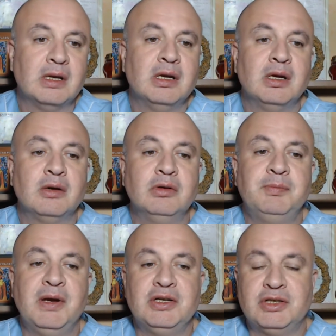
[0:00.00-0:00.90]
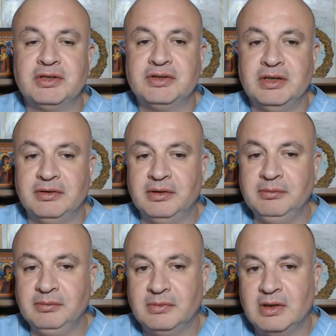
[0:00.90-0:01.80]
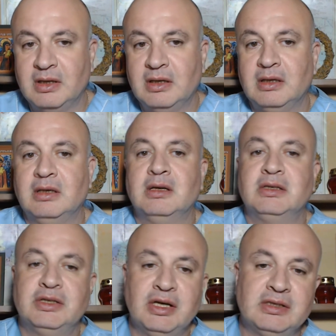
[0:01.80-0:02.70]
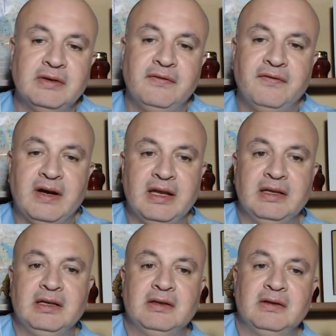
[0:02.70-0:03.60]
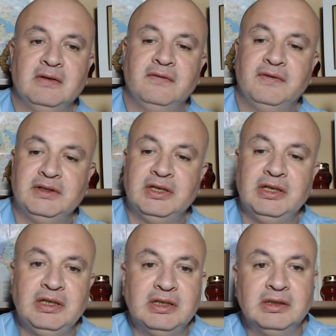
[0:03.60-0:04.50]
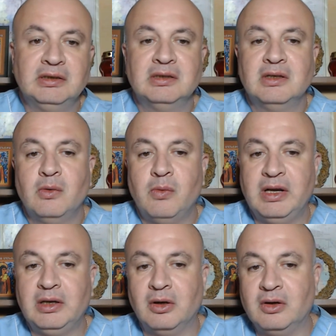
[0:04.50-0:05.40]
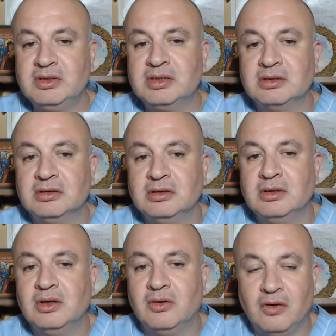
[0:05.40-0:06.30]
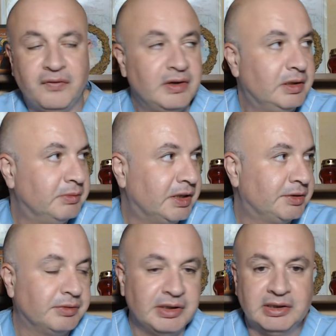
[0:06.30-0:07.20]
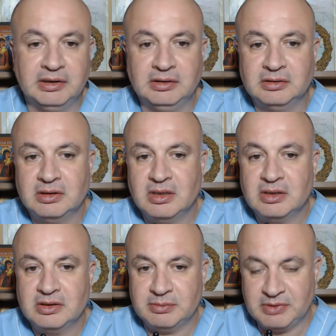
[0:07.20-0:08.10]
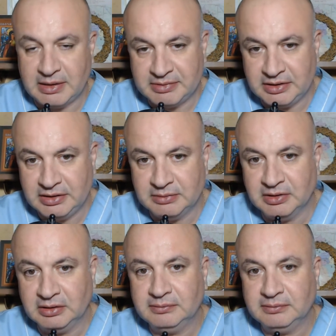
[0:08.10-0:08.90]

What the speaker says: Good posture syndrome, suggestive finding fatigue, weight loss, often hematuria, sometimes edema.